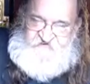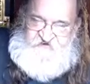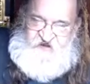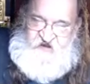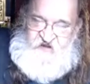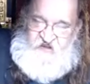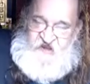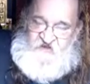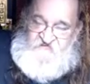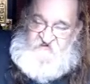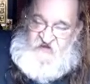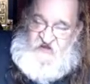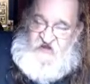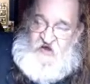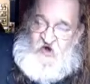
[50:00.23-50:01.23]
tank
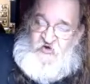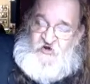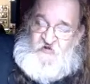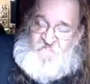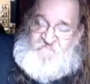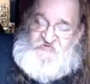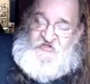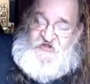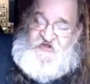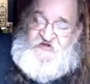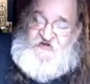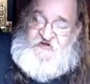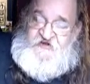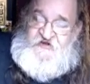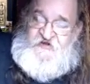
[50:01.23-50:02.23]
has Eco
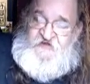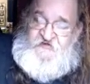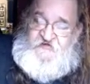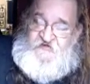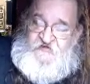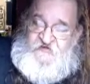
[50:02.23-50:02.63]
Complete in it,